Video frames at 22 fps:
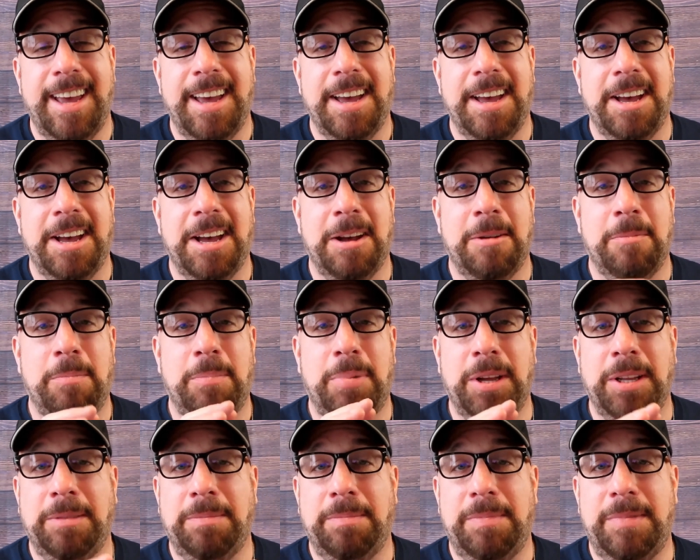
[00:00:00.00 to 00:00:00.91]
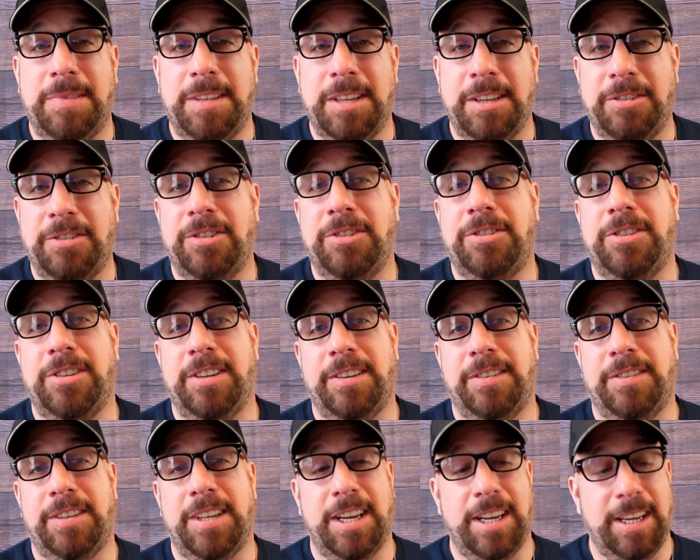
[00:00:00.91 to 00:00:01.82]
But this is
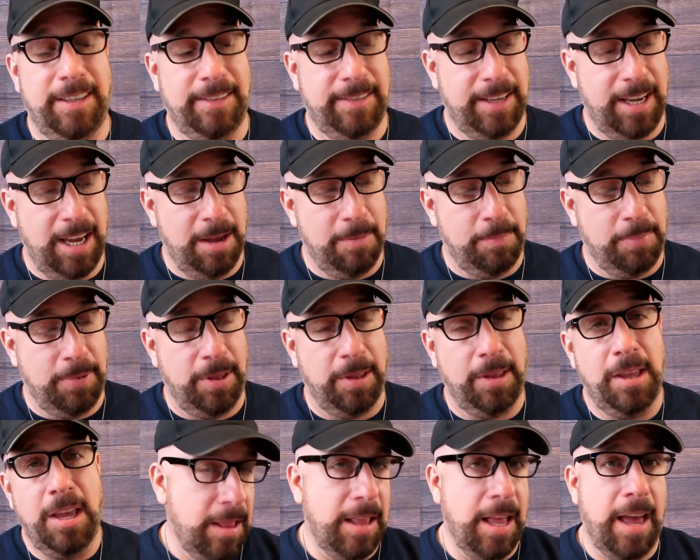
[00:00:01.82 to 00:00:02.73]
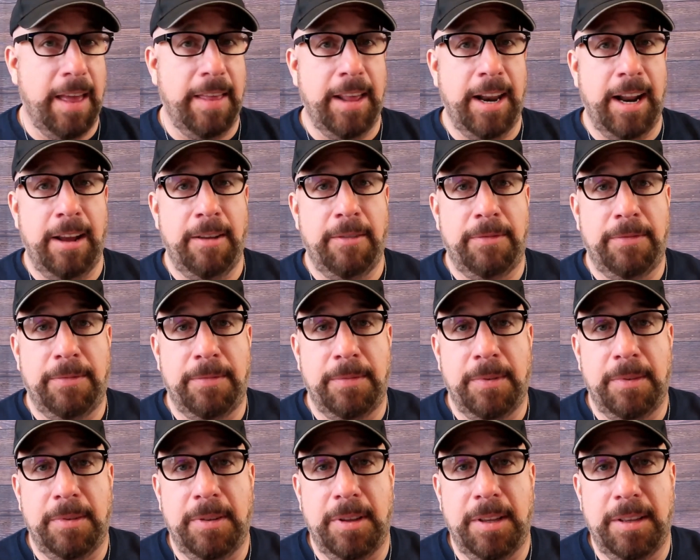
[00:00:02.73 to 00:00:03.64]
just an example. Now that I've
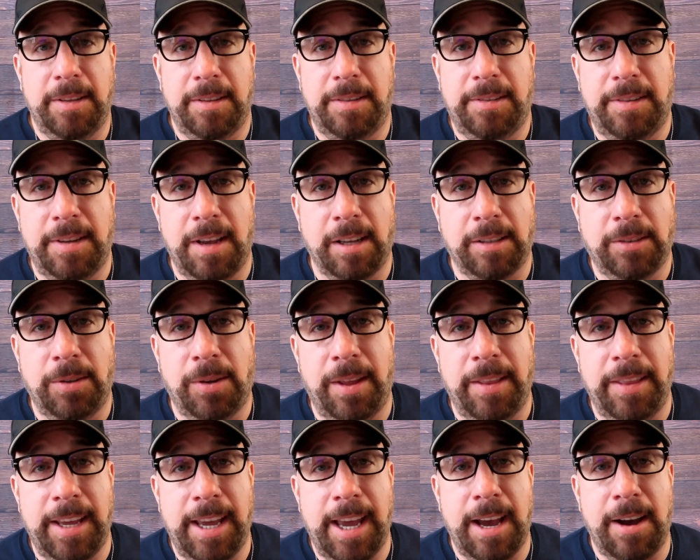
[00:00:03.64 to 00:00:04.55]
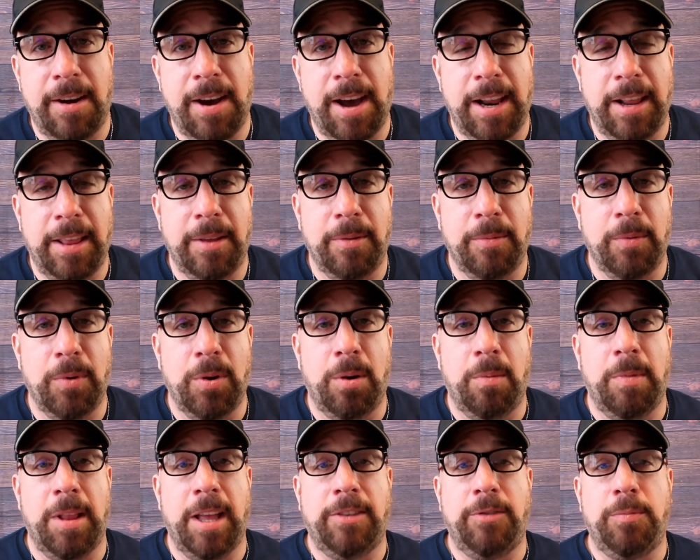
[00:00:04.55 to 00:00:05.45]
sucked all the air out of the
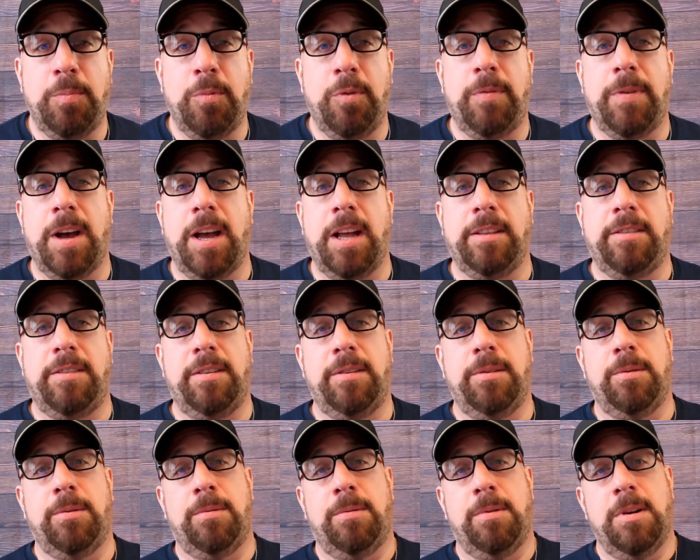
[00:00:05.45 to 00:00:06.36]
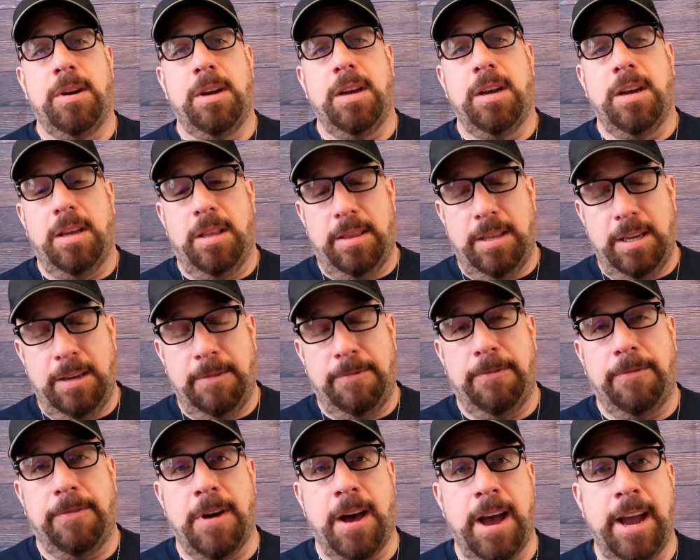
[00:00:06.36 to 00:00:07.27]
room, let's move on to the
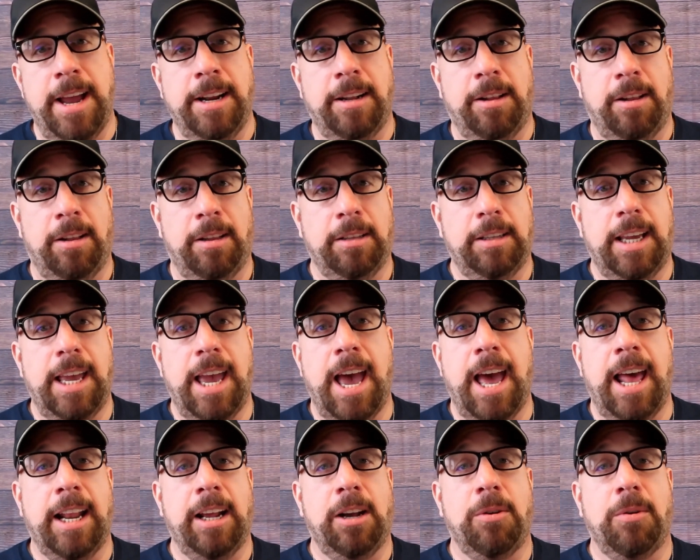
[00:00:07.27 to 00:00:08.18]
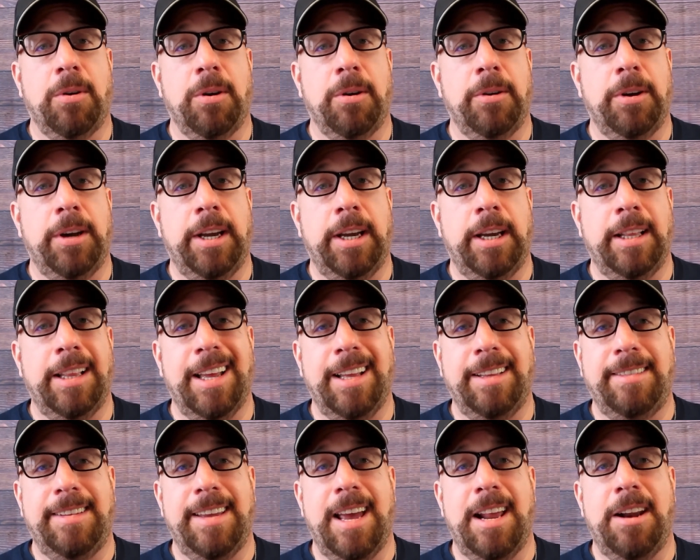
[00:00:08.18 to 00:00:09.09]
final category, and
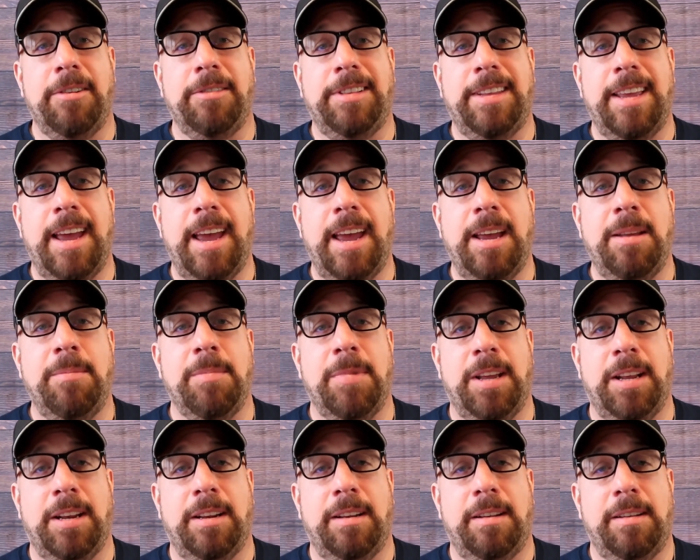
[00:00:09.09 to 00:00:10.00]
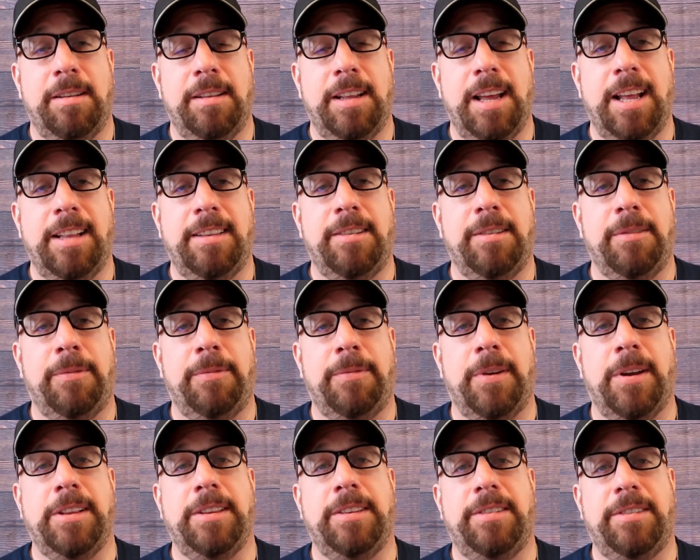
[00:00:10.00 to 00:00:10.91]
that's entertainment. And that's the
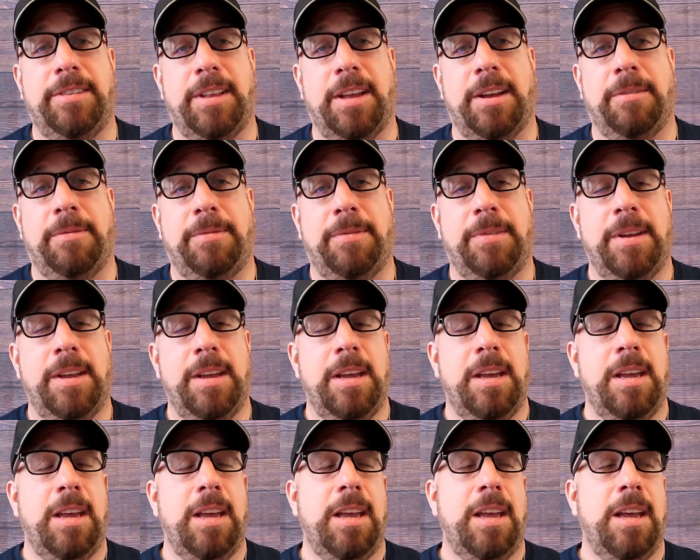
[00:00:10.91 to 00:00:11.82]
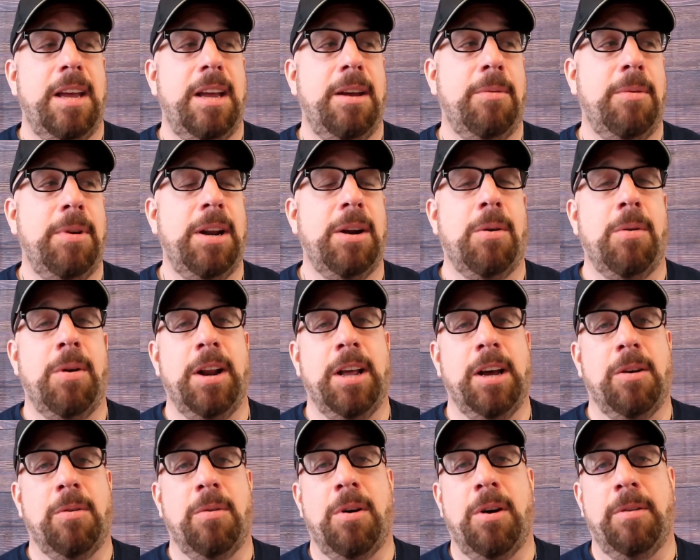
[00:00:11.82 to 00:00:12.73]
fun stuff. And we don't
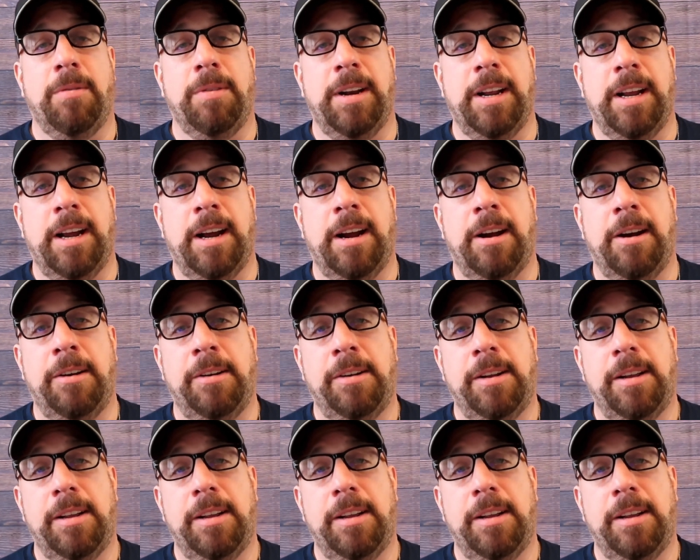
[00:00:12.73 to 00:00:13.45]
want to go over there